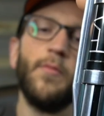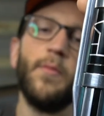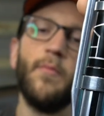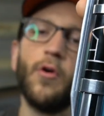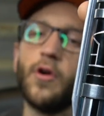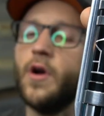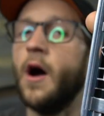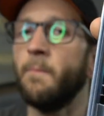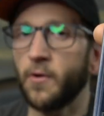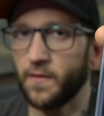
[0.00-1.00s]
a bit more
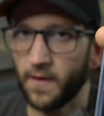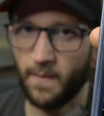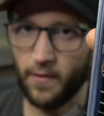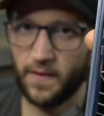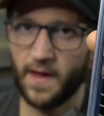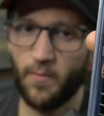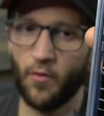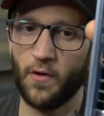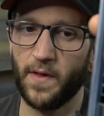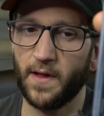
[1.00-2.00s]
cumbersome, I would say,
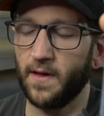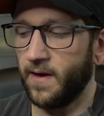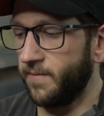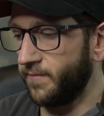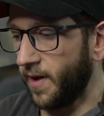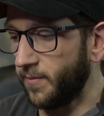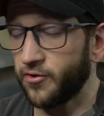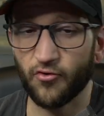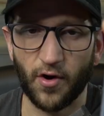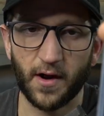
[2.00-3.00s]
more than um,
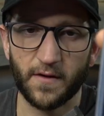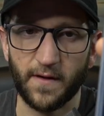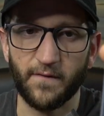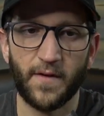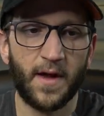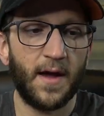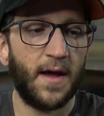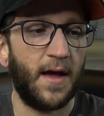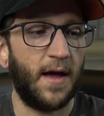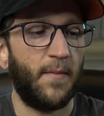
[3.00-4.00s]
obstructive.
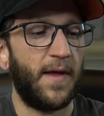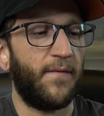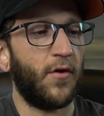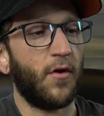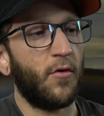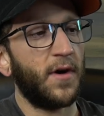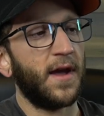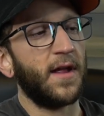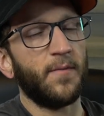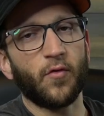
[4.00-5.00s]
Um, if you're
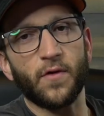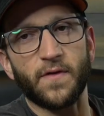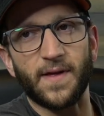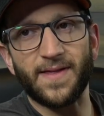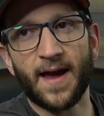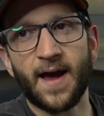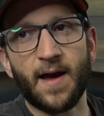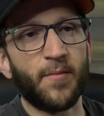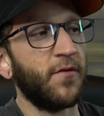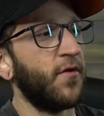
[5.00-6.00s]
holding it up towards the
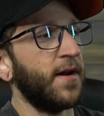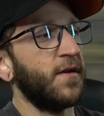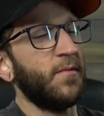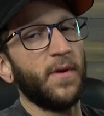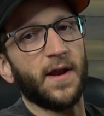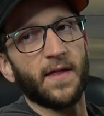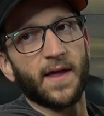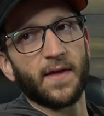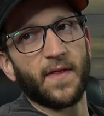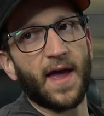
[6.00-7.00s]
top and trying to spin it
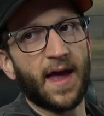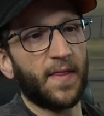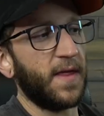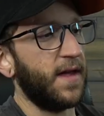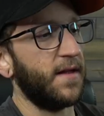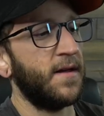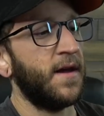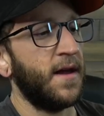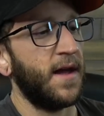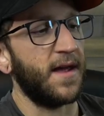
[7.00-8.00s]
like that, then
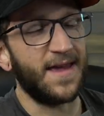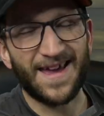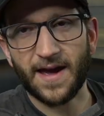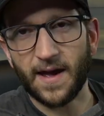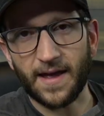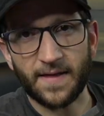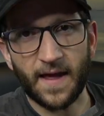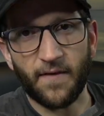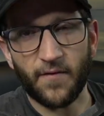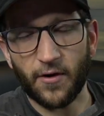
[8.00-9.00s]
yeah, it's
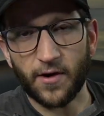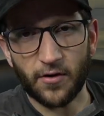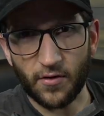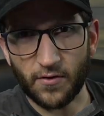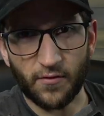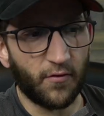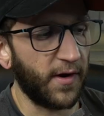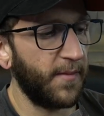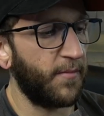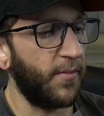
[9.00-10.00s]
not very good to
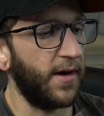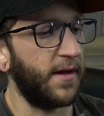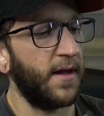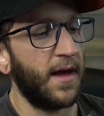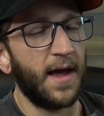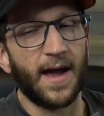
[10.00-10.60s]
grip. But